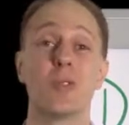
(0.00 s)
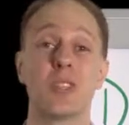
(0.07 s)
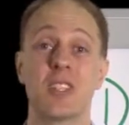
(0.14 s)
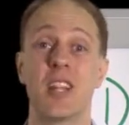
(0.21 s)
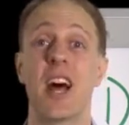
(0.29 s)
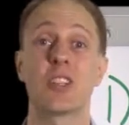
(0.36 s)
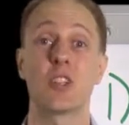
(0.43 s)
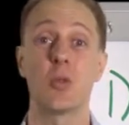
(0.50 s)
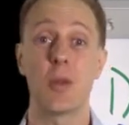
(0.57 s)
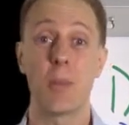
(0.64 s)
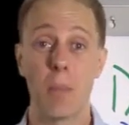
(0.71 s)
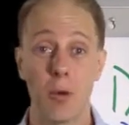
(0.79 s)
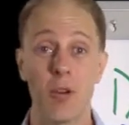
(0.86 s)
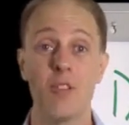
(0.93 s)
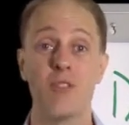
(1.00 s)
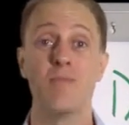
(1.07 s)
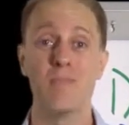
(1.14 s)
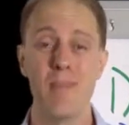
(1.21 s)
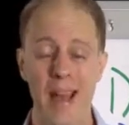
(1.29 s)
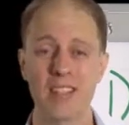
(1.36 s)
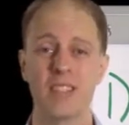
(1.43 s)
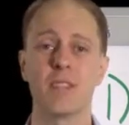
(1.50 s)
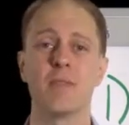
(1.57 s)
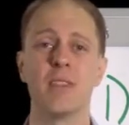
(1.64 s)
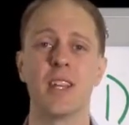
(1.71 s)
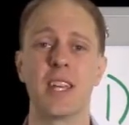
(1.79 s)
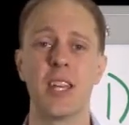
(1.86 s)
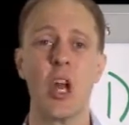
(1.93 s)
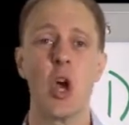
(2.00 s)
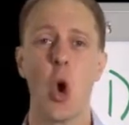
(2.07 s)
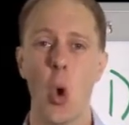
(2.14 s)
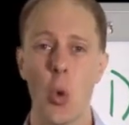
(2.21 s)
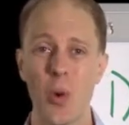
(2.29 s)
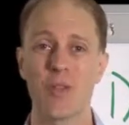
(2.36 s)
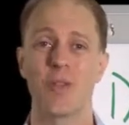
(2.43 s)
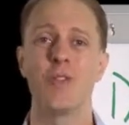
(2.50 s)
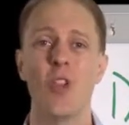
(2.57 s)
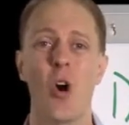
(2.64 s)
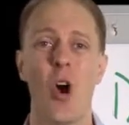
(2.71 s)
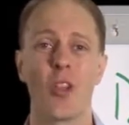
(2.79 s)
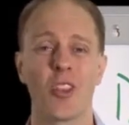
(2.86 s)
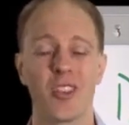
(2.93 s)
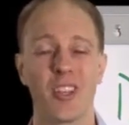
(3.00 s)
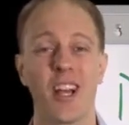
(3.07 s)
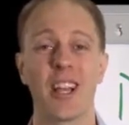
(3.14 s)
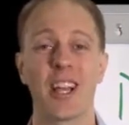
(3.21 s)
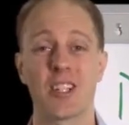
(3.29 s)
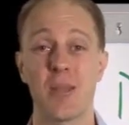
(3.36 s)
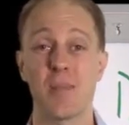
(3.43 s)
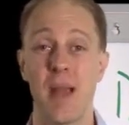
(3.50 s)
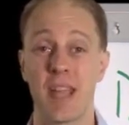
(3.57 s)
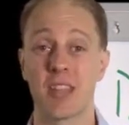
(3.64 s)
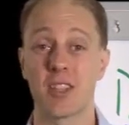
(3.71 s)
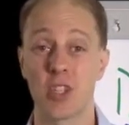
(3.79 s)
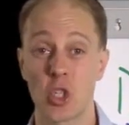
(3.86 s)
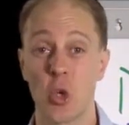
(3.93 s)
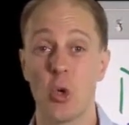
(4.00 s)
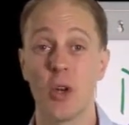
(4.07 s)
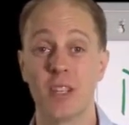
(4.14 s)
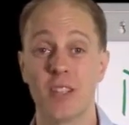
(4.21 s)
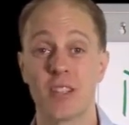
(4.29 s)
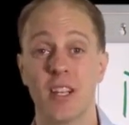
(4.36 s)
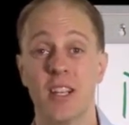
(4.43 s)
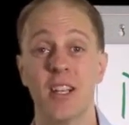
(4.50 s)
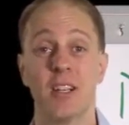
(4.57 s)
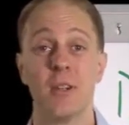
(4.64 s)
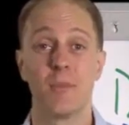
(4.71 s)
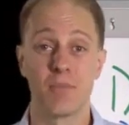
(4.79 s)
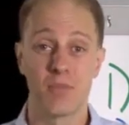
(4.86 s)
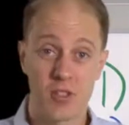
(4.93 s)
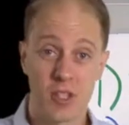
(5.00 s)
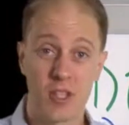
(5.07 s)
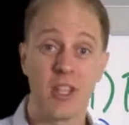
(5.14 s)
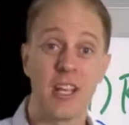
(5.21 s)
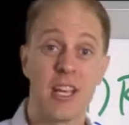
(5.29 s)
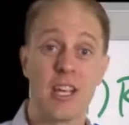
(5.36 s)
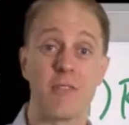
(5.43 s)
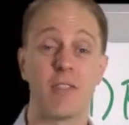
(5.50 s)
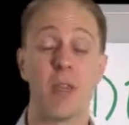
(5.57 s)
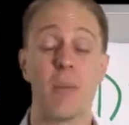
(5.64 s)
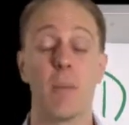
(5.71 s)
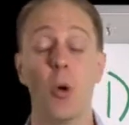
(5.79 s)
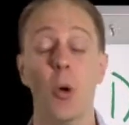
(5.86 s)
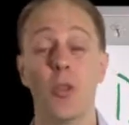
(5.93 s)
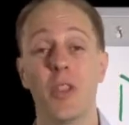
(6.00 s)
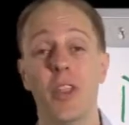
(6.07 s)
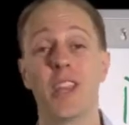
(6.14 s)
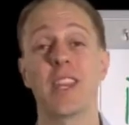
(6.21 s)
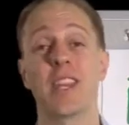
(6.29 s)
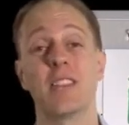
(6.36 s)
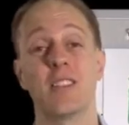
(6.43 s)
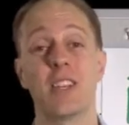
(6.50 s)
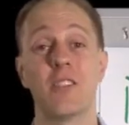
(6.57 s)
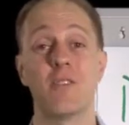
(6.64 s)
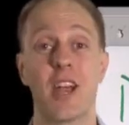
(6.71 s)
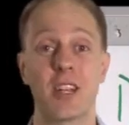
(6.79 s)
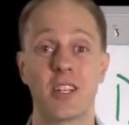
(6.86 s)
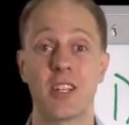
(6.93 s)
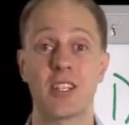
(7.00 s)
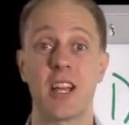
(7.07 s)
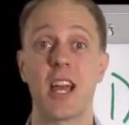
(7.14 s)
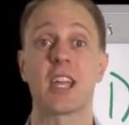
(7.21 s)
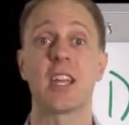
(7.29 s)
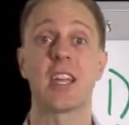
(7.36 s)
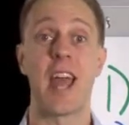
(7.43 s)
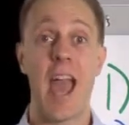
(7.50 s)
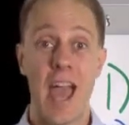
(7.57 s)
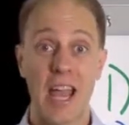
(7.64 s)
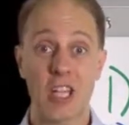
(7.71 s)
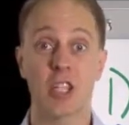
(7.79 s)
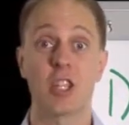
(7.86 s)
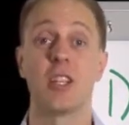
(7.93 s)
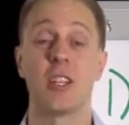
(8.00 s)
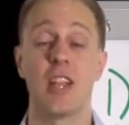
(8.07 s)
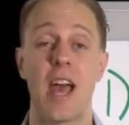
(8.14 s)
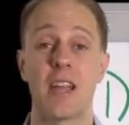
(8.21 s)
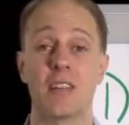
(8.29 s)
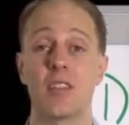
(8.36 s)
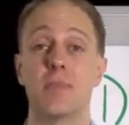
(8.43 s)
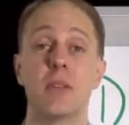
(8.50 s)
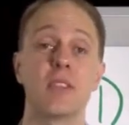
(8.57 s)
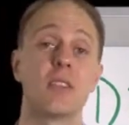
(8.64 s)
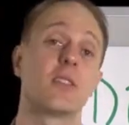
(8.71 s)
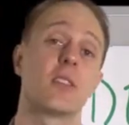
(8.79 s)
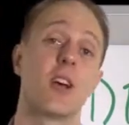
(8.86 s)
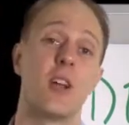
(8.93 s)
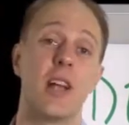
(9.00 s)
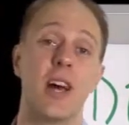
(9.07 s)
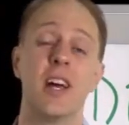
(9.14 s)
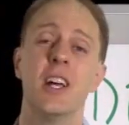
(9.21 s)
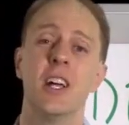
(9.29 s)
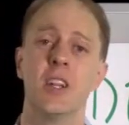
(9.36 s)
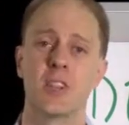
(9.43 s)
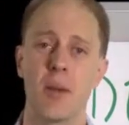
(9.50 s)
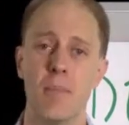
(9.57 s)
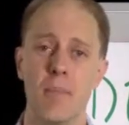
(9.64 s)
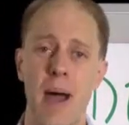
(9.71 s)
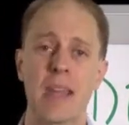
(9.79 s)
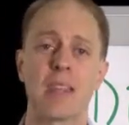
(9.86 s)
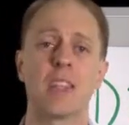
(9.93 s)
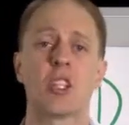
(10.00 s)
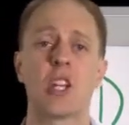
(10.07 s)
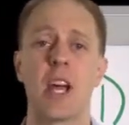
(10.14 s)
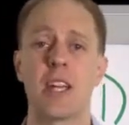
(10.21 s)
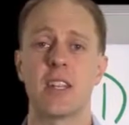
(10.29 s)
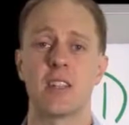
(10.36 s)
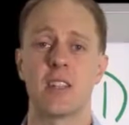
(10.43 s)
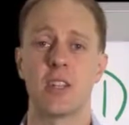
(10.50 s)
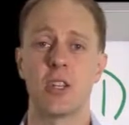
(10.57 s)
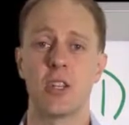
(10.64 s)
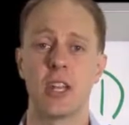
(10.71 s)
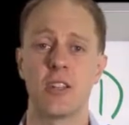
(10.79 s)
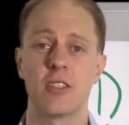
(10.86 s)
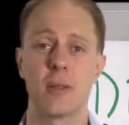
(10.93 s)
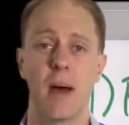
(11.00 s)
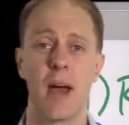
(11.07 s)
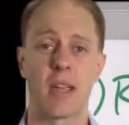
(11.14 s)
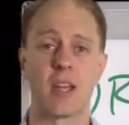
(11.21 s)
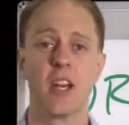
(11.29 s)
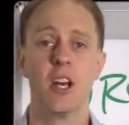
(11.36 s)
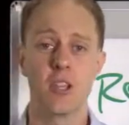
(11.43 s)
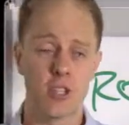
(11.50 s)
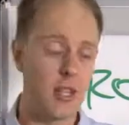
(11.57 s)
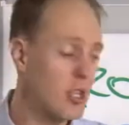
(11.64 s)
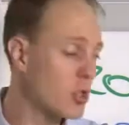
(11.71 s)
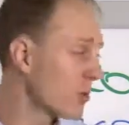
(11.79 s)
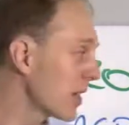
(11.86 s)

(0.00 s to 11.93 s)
will start to improve massively, or if not, they'll actually make the choice to leave. The important thing is that you've actually taken action as the business owner to make the changes that you need to make. So let's